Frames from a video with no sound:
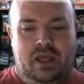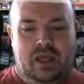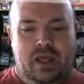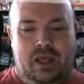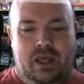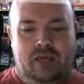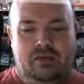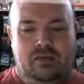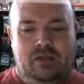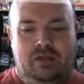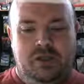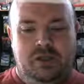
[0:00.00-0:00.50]

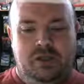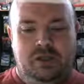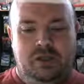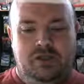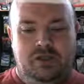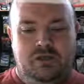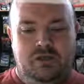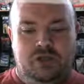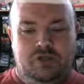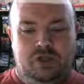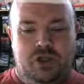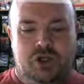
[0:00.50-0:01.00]
Enemies
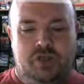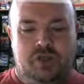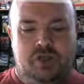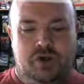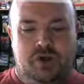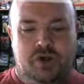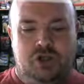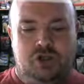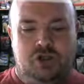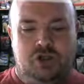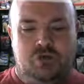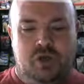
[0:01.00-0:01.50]
who jump
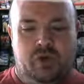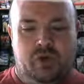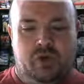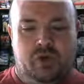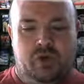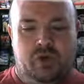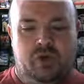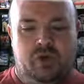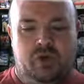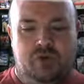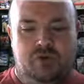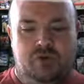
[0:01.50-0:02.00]
onto a
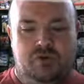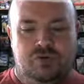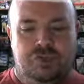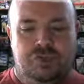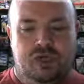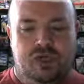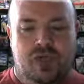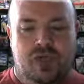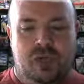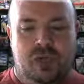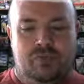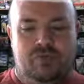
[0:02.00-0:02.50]
cube whose
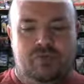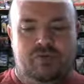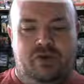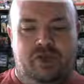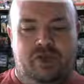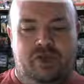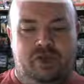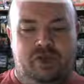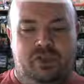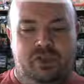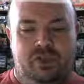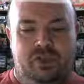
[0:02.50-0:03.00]
top
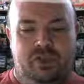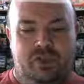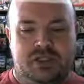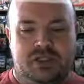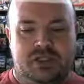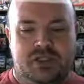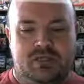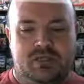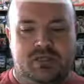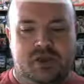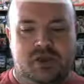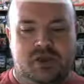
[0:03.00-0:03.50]
face is the
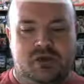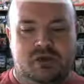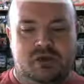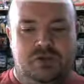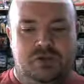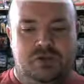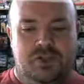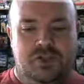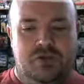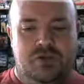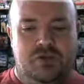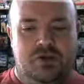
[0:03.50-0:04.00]
same color
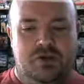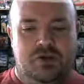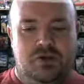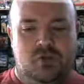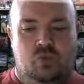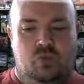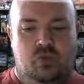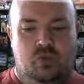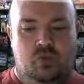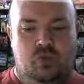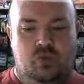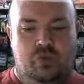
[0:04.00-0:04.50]
as they are
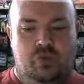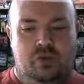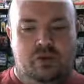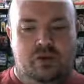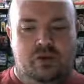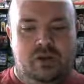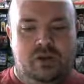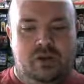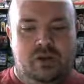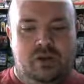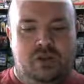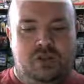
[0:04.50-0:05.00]
will
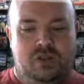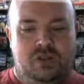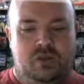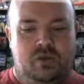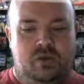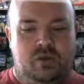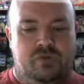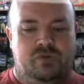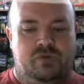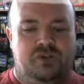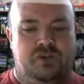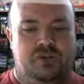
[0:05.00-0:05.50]

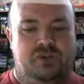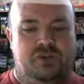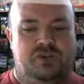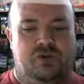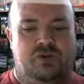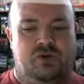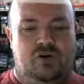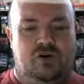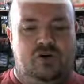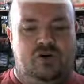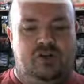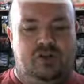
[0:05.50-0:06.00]
sort of
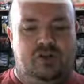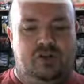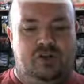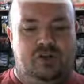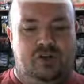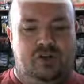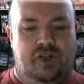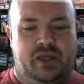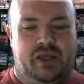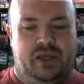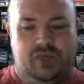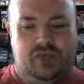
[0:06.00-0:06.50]
dissolve
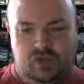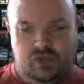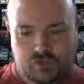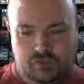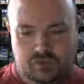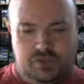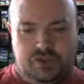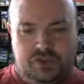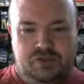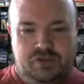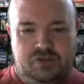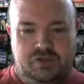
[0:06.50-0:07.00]
into that
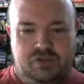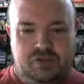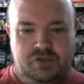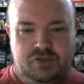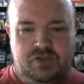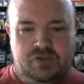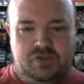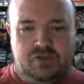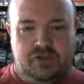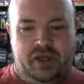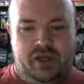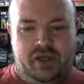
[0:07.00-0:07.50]
cube, as you just
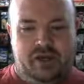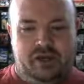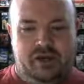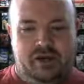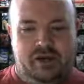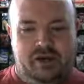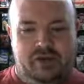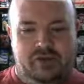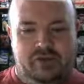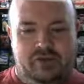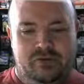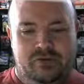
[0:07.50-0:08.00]
saw that
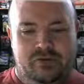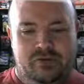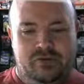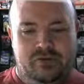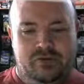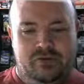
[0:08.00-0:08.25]
guy do.